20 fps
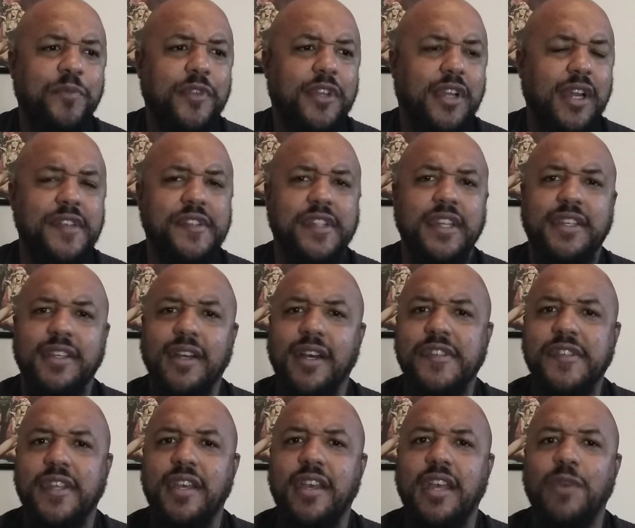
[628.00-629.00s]
Because it
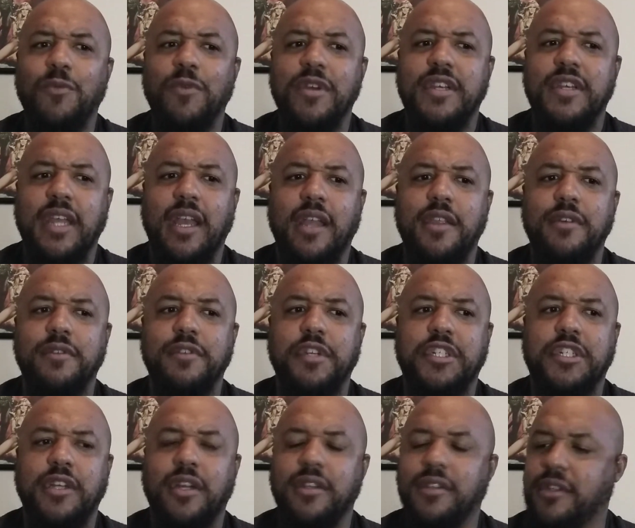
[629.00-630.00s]
does end with Daniel
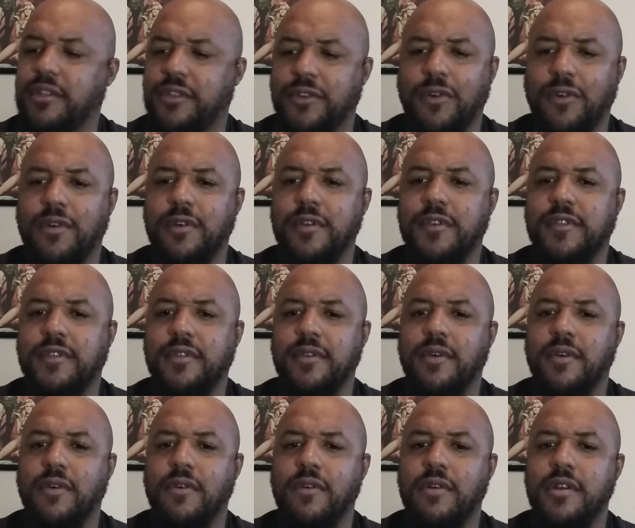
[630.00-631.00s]
shutting the doors
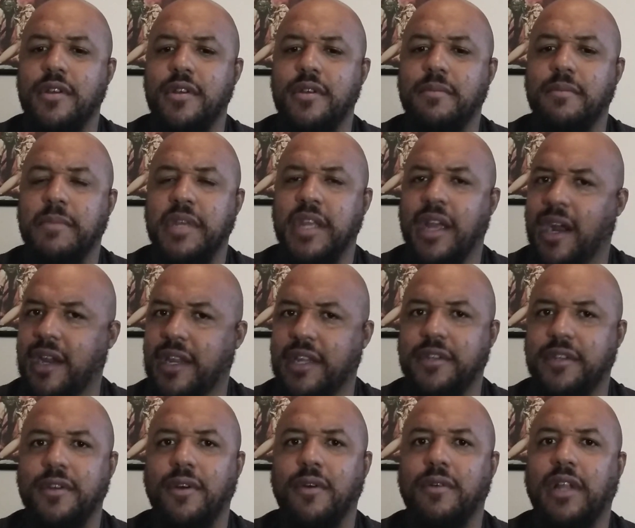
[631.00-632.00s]
on
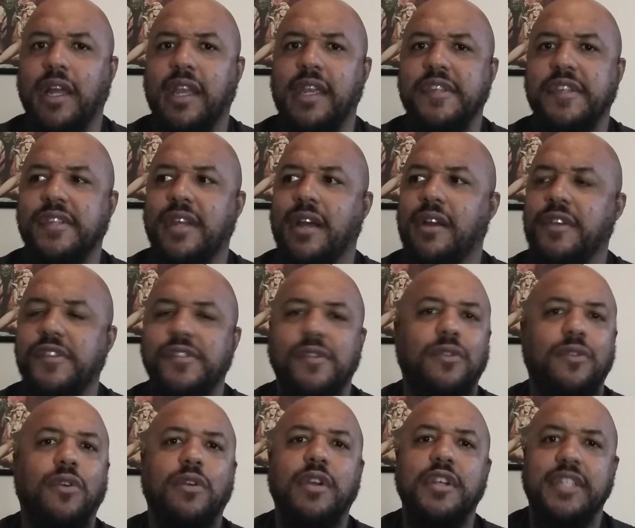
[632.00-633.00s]
Miyagi Do, like he's not, he's
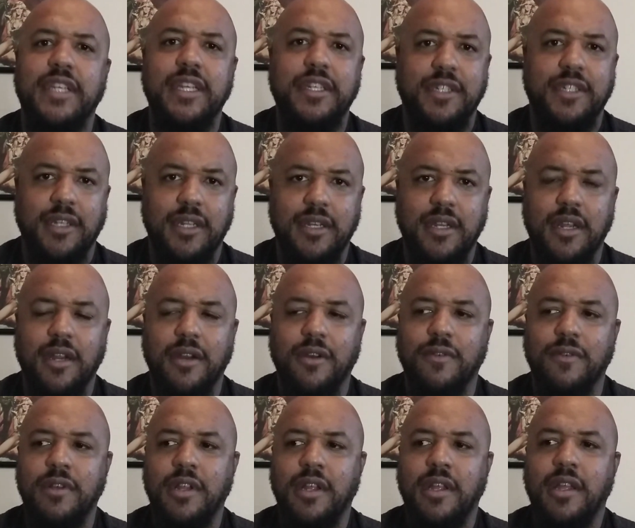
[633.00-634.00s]
no longer teaching it
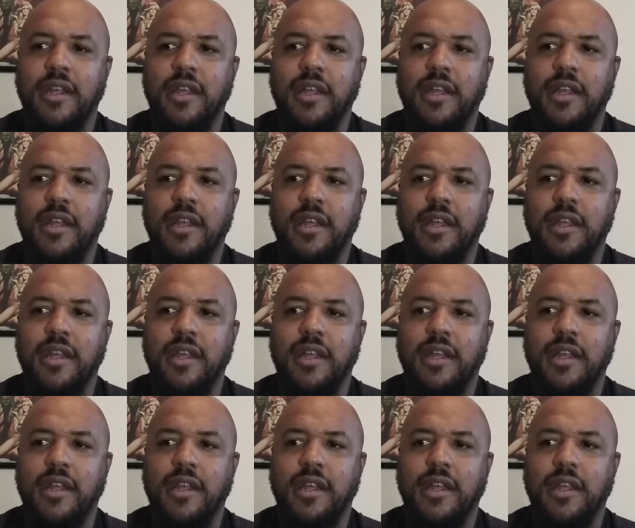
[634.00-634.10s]
now